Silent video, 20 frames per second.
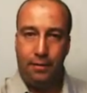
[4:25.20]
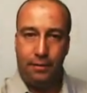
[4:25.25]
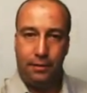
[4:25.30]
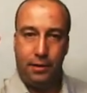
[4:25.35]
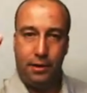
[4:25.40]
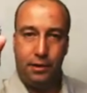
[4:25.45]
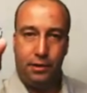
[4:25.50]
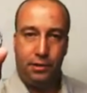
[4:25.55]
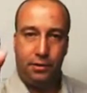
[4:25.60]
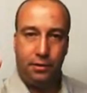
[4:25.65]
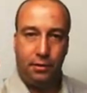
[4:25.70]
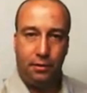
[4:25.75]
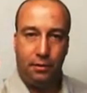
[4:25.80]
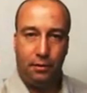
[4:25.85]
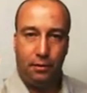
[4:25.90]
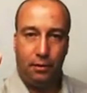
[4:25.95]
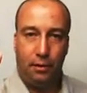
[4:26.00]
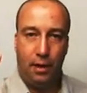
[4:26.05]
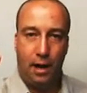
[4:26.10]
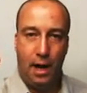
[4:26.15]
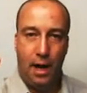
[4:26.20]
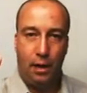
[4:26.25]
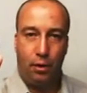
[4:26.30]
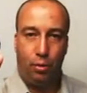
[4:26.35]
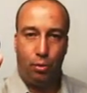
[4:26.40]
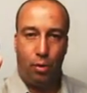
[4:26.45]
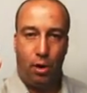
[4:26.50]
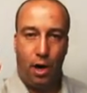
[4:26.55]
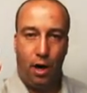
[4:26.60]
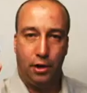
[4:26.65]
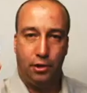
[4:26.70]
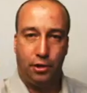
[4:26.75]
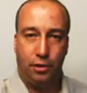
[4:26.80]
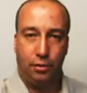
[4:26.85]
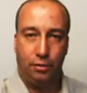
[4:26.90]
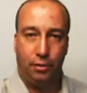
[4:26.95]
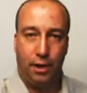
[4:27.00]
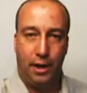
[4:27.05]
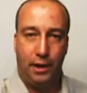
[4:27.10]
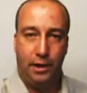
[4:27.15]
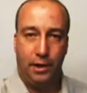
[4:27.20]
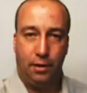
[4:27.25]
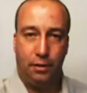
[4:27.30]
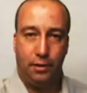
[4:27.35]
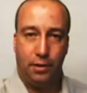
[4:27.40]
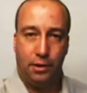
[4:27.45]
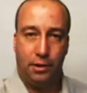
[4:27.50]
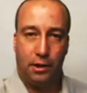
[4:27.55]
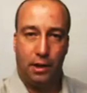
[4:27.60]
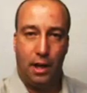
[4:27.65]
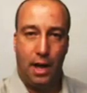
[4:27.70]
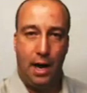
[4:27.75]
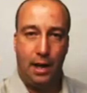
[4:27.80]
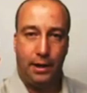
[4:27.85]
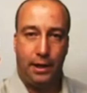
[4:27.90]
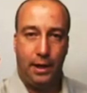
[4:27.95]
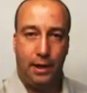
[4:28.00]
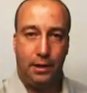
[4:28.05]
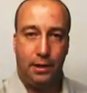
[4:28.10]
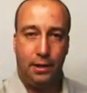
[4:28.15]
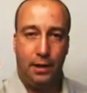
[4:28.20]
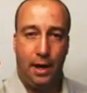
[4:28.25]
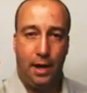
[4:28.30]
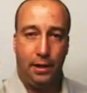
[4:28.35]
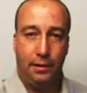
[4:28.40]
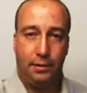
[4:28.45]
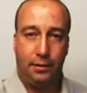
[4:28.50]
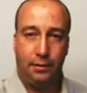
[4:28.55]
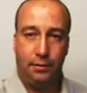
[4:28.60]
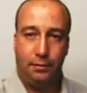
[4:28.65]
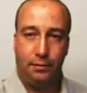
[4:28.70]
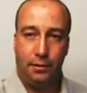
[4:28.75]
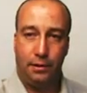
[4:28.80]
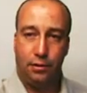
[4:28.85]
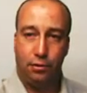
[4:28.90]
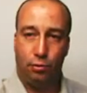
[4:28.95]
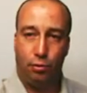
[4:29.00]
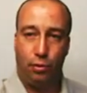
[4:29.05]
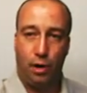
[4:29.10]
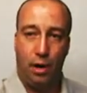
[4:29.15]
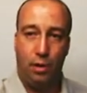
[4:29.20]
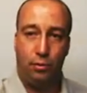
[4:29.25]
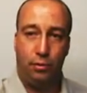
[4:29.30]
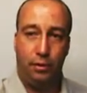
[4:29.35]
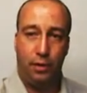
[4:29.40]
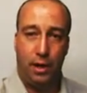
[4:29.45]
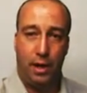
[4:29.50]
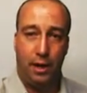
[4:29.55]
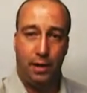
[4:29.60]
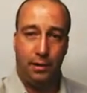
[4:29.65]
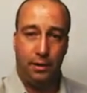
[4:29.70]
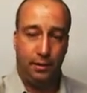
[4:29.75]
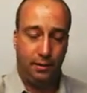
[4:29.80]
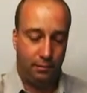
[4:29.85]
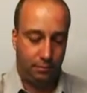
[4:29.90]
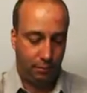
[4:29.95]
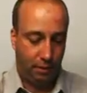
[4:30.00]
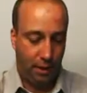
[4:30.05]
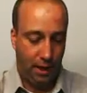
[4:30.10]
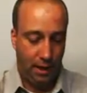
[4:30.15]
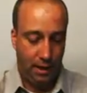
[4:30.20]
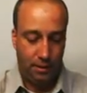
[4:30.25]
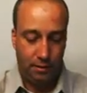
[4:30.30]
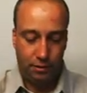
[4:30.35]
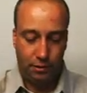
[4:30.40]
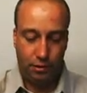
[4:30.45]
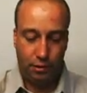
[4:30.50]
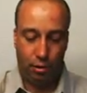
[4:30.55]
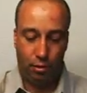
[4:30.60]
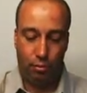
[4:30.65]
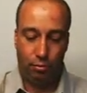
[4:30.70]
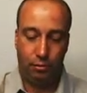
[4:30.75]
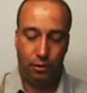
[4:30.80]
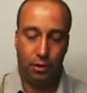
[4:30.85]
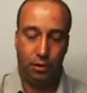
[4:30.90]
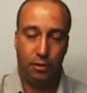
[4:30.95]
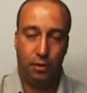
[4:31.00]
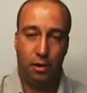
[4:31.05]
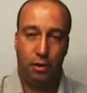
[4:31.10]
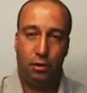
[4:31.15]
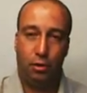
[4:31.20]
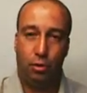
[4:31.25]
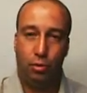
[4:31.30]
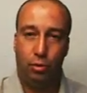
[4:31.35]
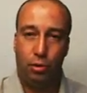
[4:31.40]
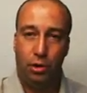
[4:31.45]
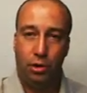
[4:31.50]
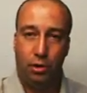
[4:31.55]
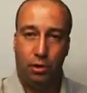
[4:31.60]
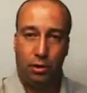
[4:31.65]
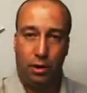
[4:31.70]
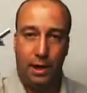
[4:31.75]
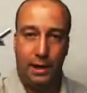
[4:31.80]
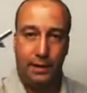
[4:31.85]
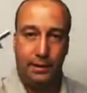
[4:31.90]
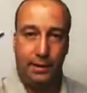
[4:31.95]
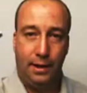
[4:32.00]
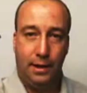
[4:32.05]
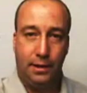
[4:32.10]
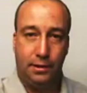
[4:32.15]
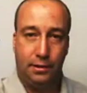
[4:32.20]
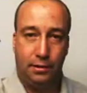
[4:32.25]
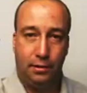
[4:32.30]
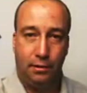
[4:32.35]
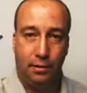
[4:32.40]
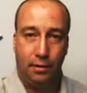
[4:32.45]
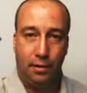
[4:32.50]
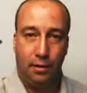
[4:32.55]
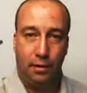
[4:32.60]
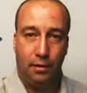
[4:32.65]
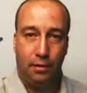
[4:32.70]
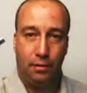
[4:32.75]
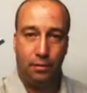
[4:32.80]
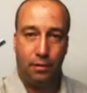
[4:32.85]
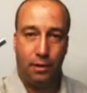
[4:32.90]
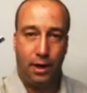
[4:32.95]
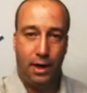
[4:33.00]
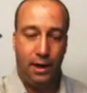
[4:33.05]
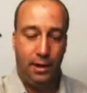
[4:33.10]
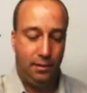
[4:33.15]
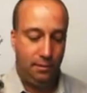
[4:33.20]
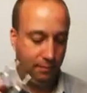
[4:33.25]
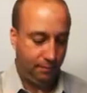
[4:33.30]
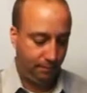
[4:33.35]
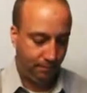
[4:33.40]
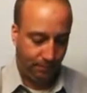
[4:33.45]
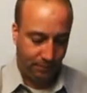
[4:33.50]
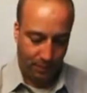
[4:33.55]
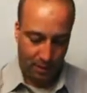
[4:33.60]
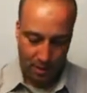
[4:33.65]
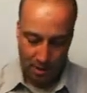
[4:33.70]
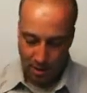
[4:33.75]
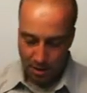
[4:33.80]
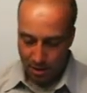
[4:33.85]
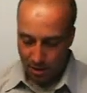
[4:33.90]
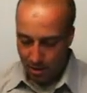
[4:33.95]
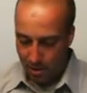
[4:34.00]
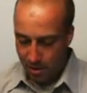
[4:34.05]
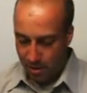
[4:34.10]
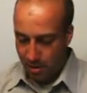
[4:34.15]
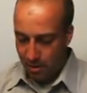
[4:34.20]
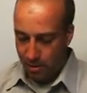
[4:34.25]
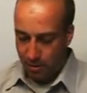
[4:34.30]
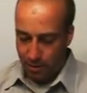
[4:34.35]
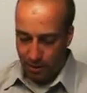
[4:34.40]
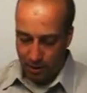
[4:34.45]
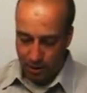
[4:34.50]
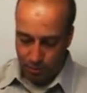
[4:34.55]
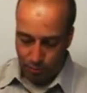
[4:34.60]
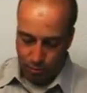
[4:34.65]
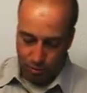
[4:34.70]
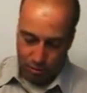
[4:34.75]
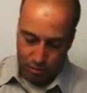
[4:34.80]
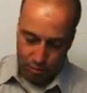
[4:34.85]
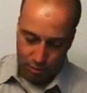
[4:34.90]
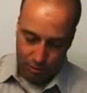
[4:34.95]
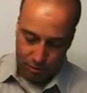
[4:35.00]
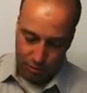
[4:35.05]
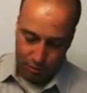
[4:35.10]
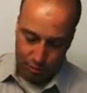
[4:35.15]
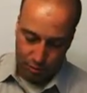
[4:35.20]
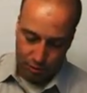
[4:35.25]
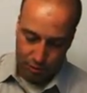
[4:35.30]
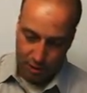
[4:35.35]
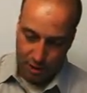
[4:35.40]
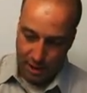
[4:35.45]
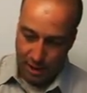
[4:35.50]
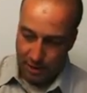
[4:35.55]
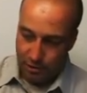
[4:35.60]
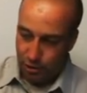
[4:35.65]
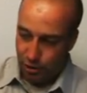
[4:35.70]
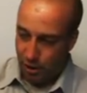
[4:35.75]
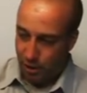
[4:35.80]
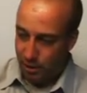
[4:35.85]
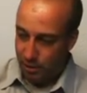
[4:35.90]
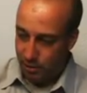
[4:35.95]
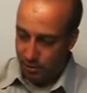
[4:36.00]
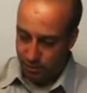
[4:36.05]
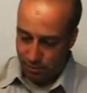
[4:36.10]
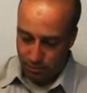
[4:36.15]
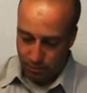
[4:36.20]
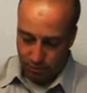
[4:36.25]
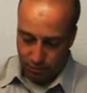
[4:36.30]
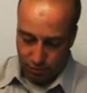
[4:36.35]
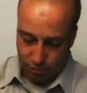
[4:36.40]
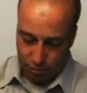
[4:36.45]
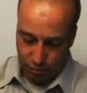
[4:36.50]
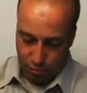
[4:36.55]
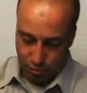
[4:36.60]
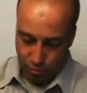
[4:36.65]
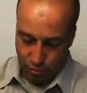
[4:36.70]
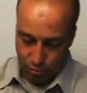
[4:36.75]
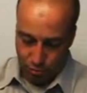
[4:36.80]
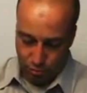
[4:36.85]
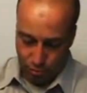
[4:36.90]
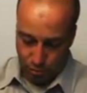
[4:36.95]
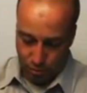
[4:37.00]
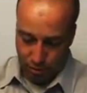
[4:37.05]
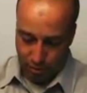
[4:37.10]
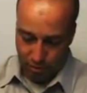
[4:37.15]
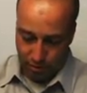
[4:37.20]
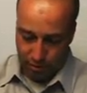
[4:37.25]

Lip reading: this lock washer right here, this locking nut, this round nut. Okay, so your knuckle will look like this. Okay, then we're going to attach it to one